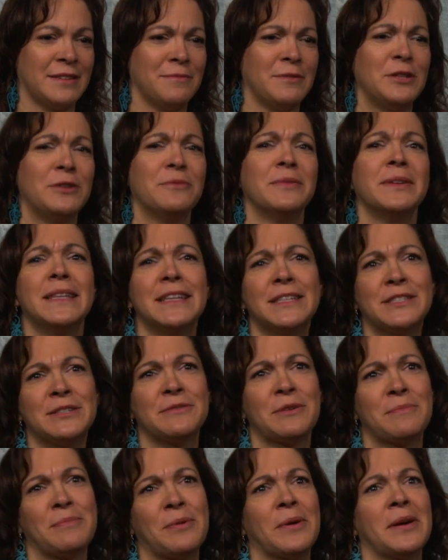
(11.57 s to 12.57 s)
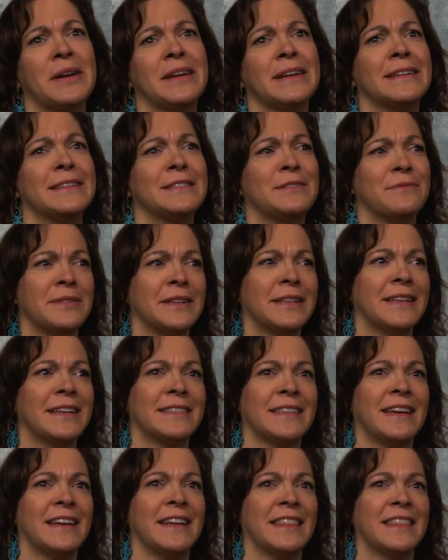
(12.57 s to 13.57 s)
I mean, you release a report, and it's a really
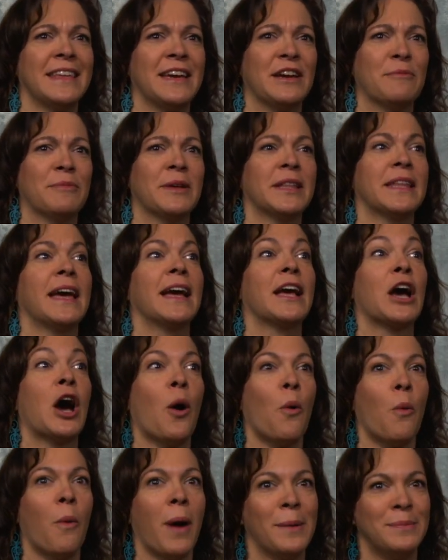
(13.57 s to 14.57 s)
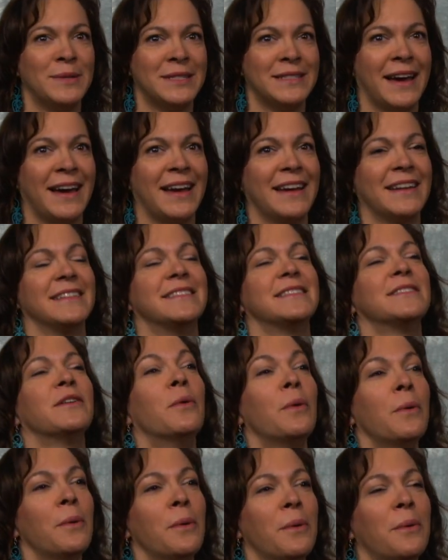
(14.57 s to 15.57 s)
exciting thing, but like a website, it's
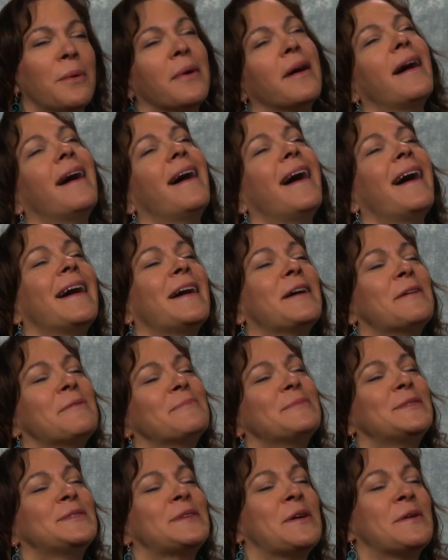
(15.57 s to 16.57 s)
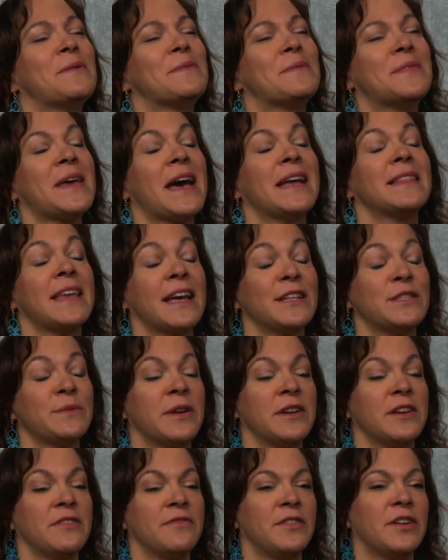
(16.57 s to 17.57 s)
so that's
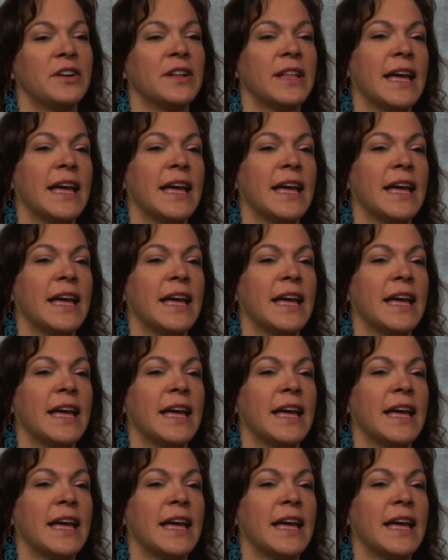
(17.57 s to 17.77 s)
wonderful.